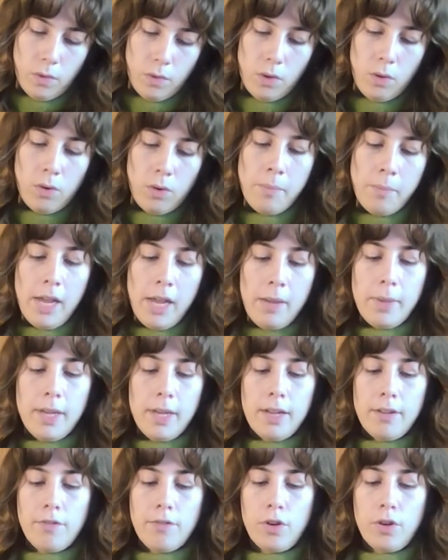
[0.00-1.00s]
Or
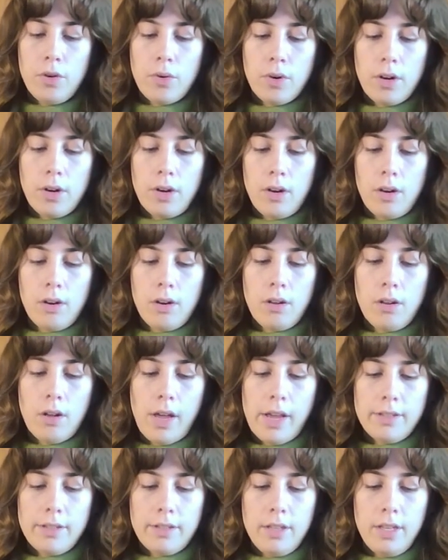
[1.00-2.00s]
maybe if you're,
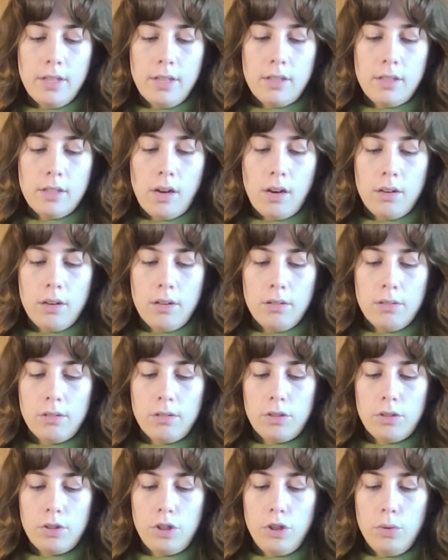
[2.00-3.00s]
as the
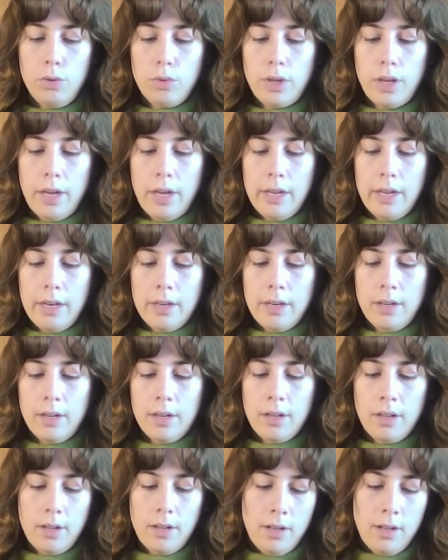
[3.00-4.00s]
adult, you can
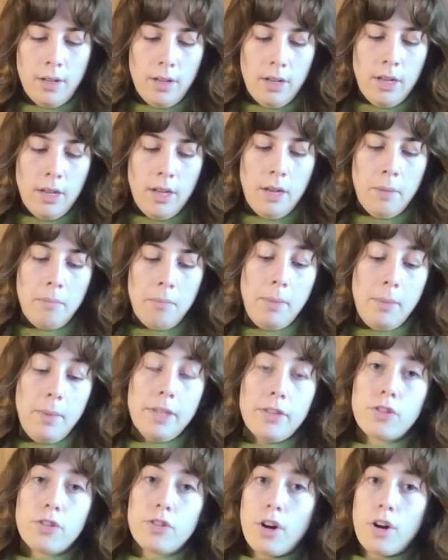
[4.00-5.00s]

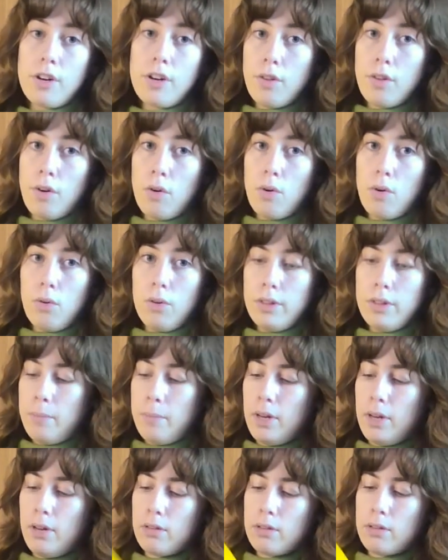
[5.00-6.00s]
maybe start the hole in the
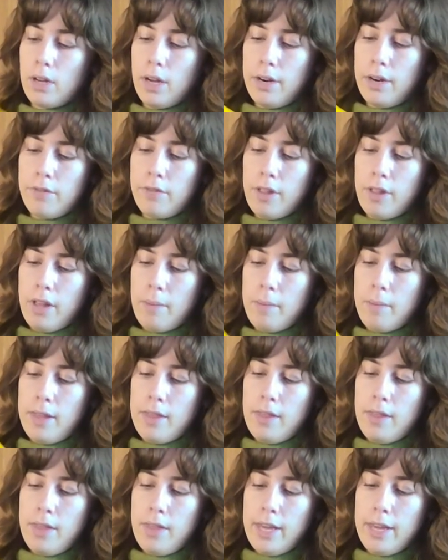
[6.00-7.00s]
middle, cut it for them, and
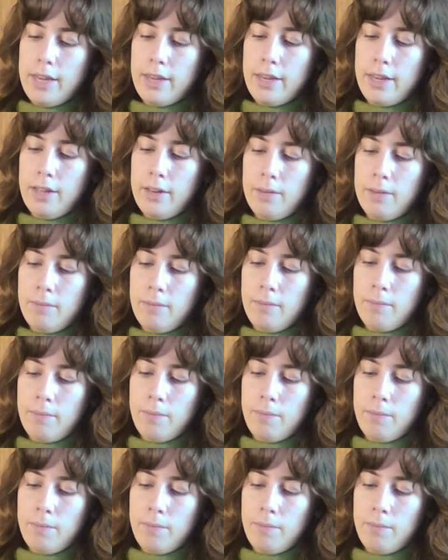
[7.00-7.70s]
then they can